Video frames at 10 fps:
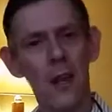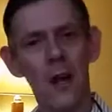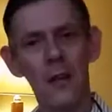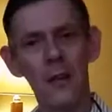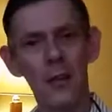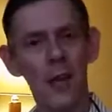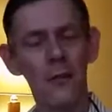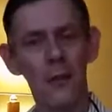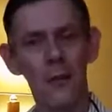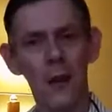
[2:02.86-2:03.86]
down and chat
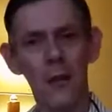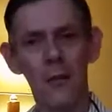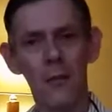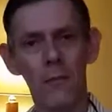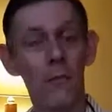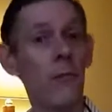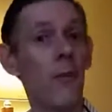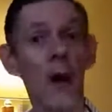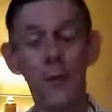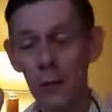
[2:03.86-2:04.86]
for 10 or
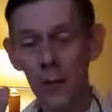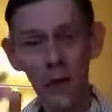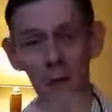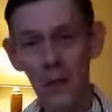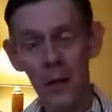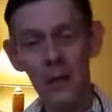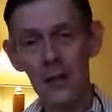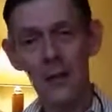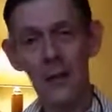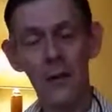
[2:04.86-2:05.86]
5 or 10
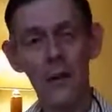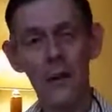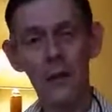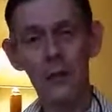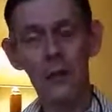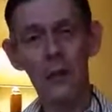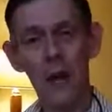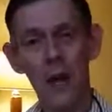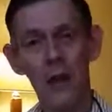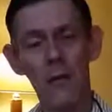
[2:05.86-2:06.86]
minutes, even if that's all
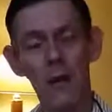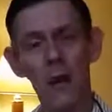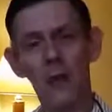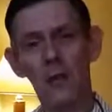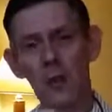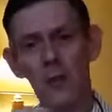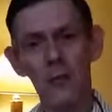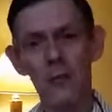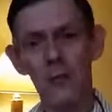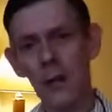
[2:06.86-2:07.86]
we have, just
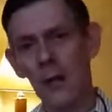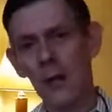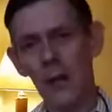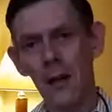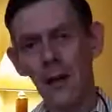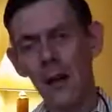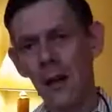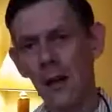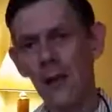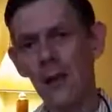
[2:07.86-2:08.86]
to
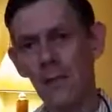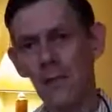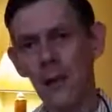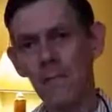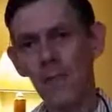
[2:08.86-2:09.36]
connect a bit.